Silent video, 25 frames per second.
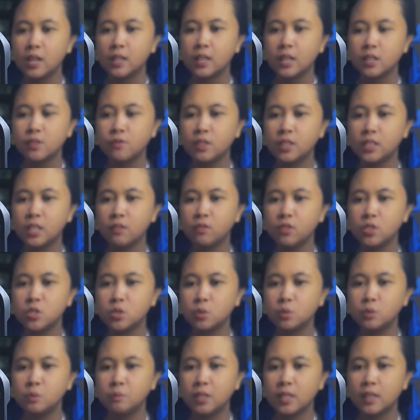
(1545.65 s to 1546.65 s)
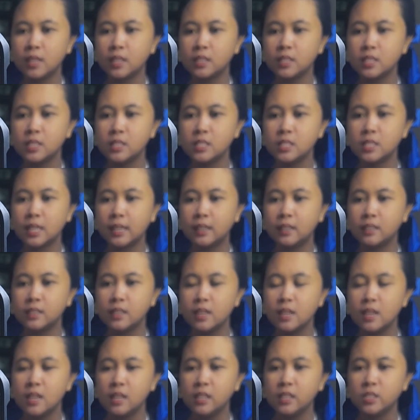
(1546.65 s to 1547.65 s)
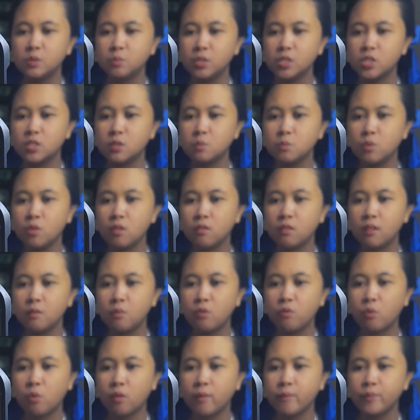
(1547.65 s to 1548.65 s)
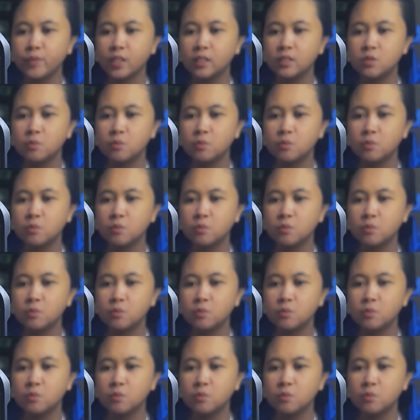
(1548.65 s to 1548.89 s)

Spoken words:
Clarivan even showed me that his skin is much smoother than before.